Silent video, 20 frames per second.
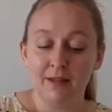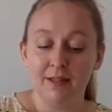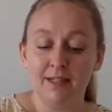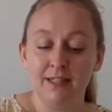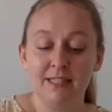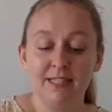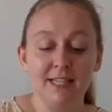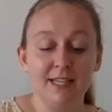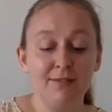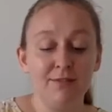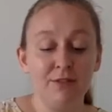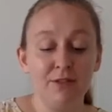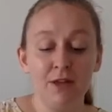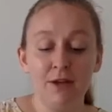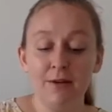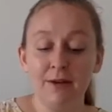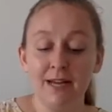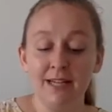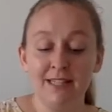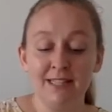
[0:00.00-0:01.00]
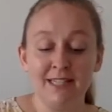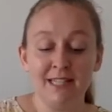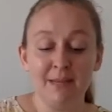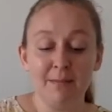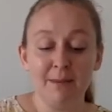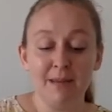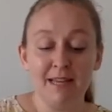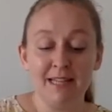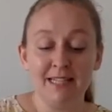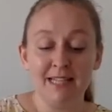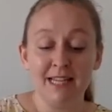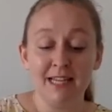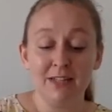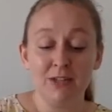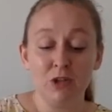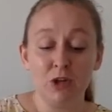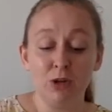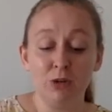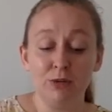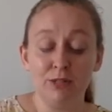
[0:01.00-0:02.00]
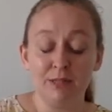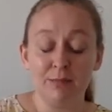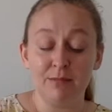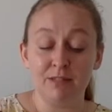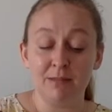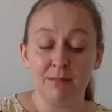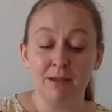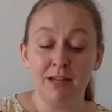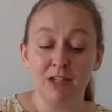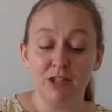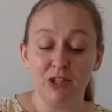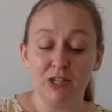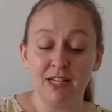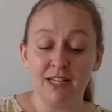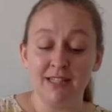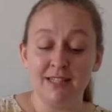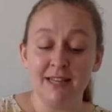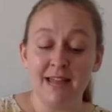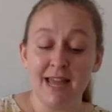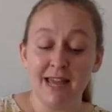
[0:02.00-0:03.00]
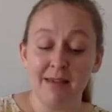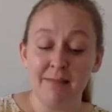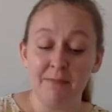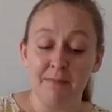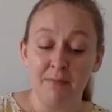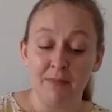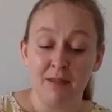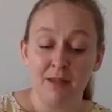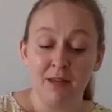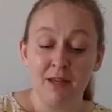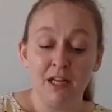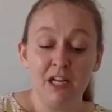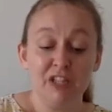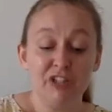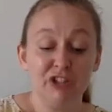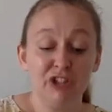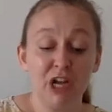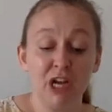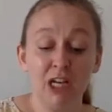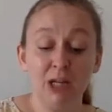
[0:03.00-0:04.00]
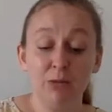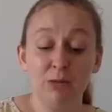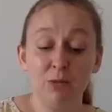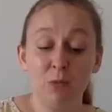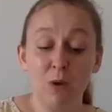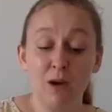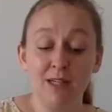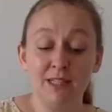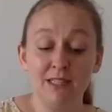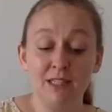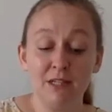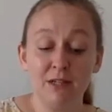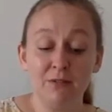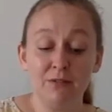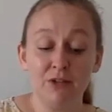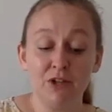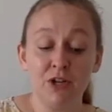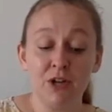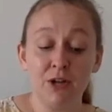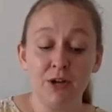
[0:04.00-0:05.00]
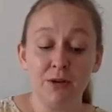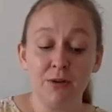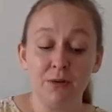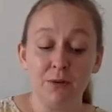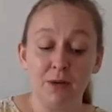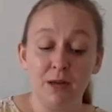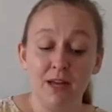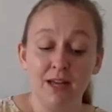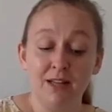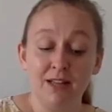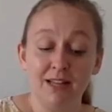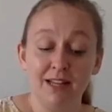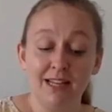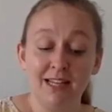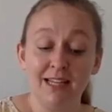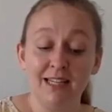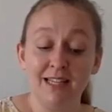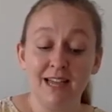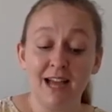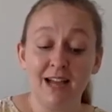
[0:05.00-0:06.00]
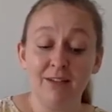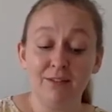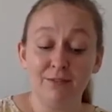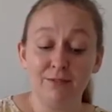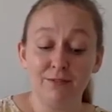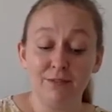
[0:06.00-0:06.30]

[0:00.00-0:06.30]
And even though STBT had told him to mention his name, Shiloh was wise enough to know that he'd have